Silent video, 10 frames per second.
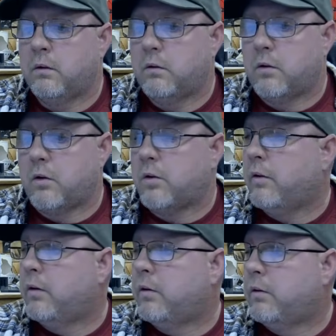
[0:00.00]

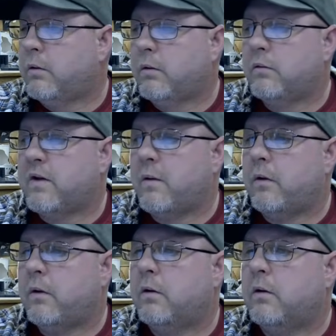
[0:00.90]
Earn? Is that
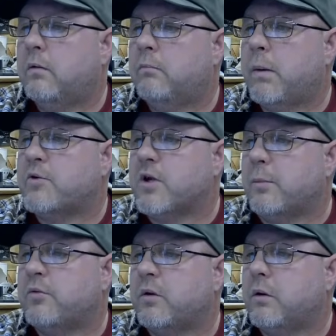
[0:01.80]
memberships?